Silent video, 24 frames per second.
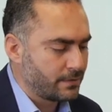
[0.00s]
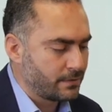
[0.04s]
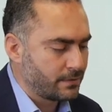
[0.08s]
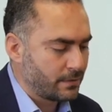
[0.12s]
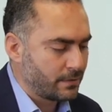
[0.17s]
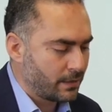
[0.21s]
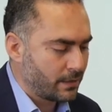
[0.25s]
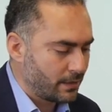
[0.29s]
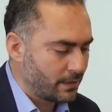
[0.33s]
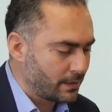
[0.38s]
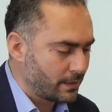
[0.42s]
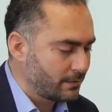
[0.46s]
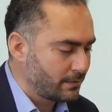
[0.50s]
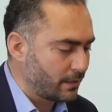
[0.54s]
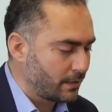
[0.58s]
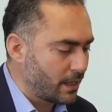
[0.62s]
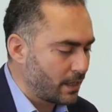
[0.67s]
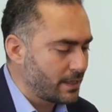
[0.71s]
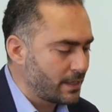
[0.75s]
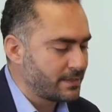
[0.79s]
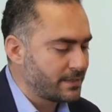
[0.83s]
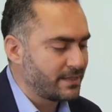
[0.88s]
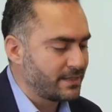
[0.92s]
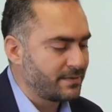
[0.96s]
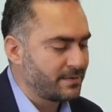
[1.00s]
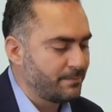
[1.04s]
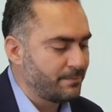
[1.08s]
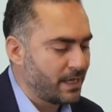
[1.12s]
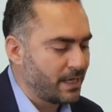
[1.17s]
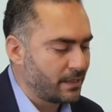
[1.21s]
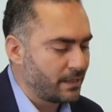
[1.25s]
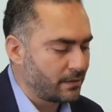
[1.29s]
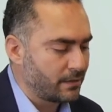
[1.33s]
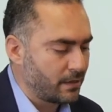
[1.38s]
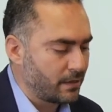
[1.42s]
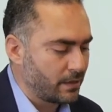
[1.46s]
characterizes
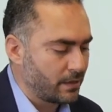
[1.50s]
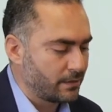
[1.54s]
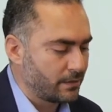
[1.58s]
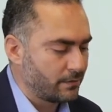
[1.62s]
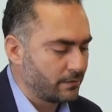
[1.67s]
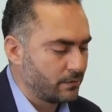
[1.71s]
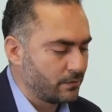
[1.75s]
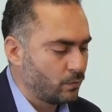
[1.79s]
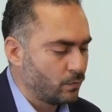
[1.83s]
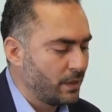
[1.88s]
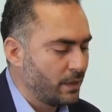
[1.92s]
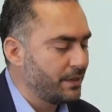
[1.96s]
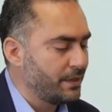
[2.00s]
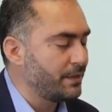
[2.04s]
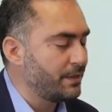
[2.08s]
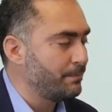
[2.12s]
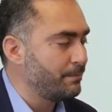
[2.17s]
mankind, when the